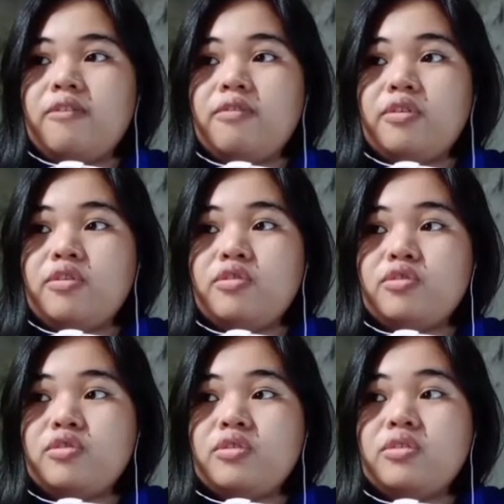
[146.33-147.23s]
I
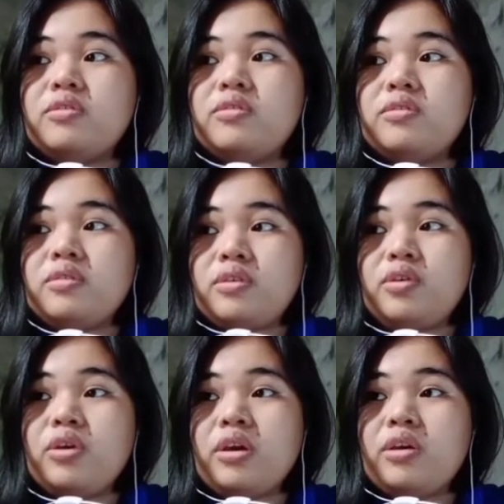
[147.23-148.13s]
finished
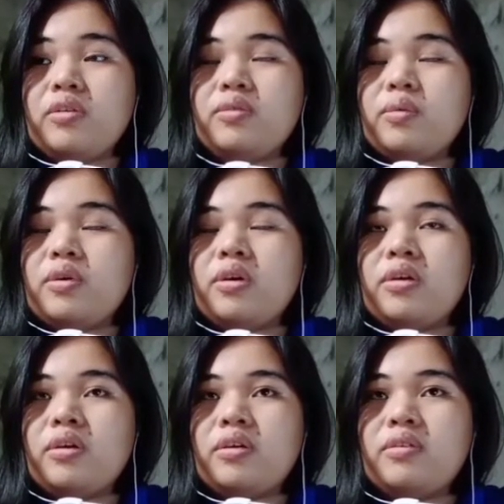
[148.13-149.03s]
senior high as well
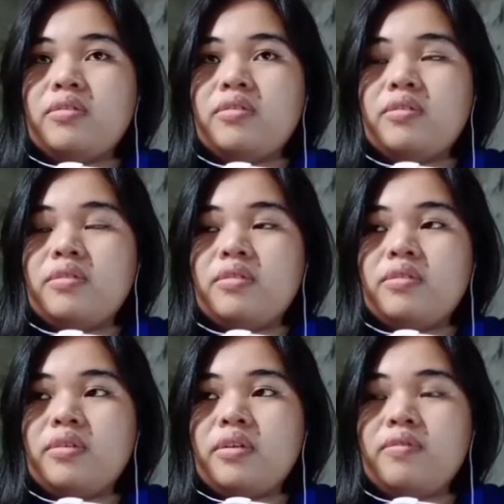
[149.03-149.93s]
at uh,
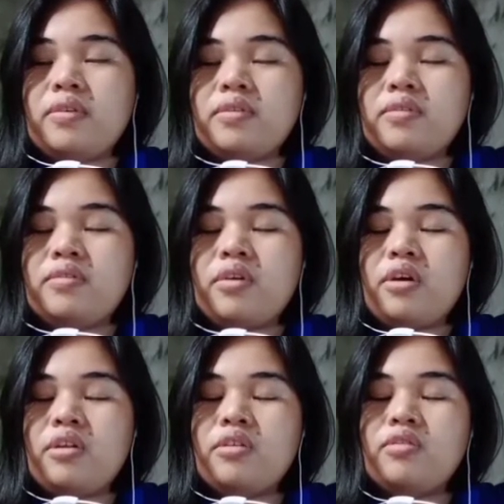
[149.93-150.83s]
St. Vincent's
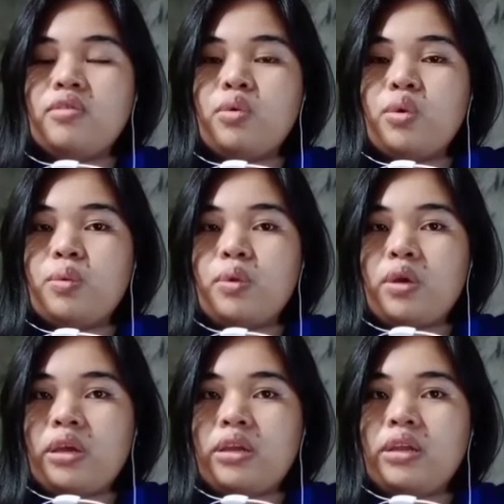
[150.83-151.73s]
College
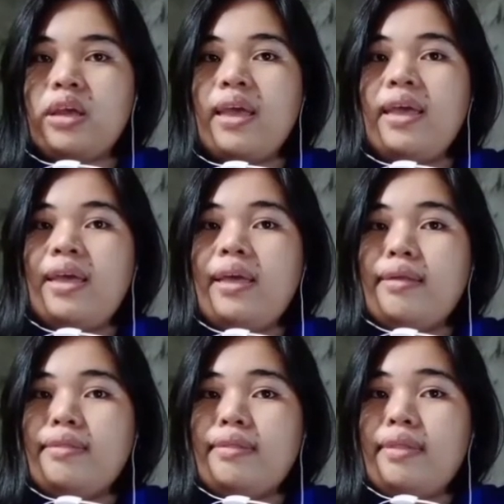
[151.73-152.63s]
Incorporated,
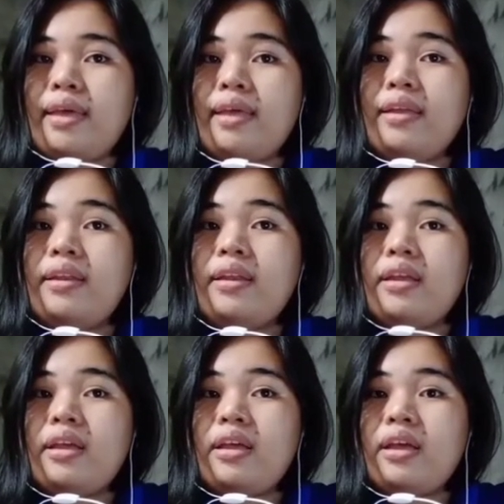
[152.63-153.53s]
and then